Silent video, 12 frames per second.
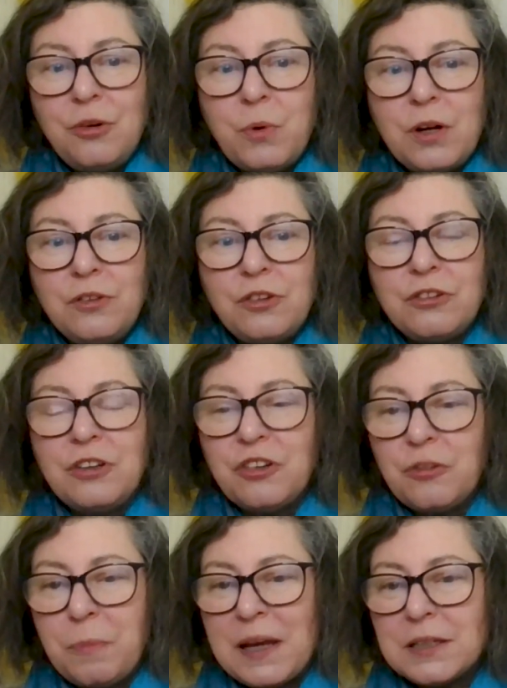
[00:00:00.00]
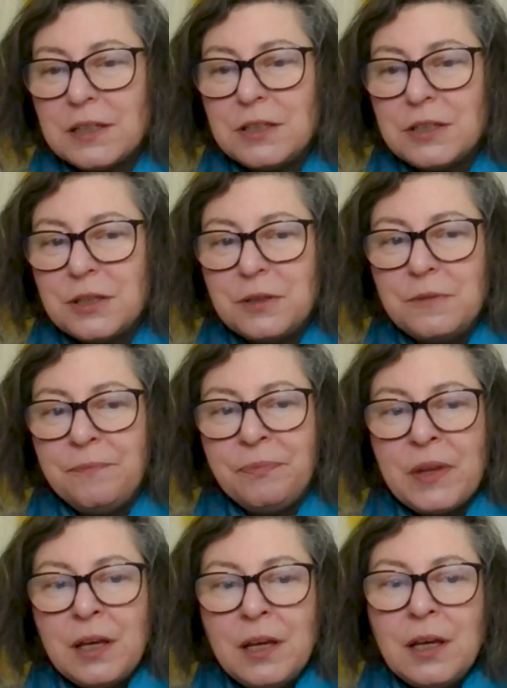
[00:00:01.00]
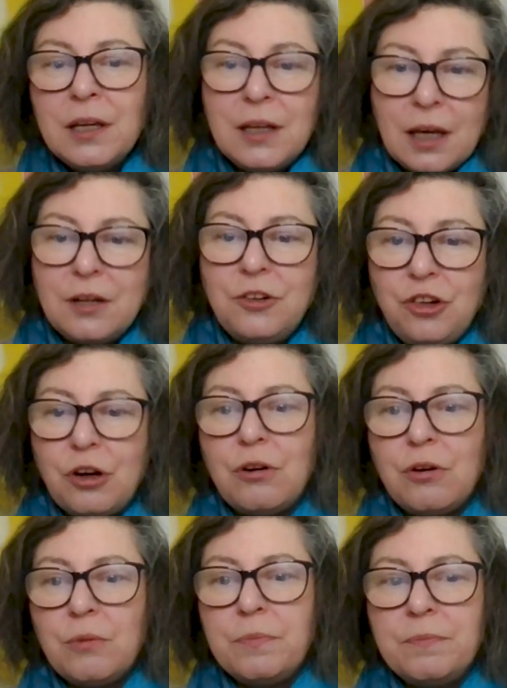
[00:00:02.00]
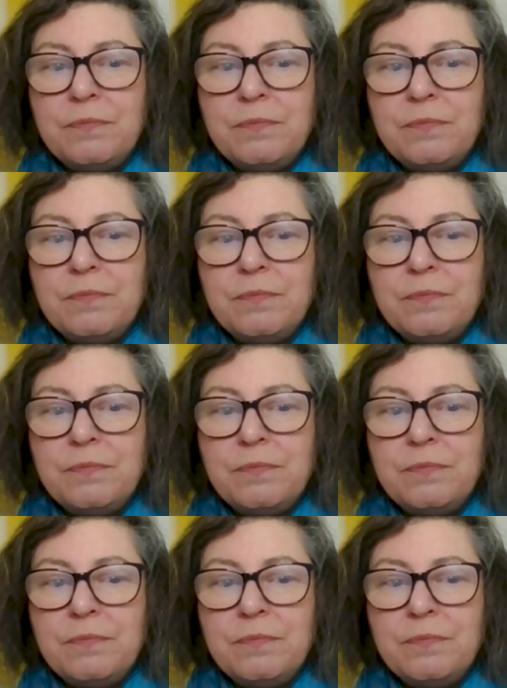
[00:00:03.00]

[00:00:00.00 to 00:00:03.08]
You weren't just expected to get a job,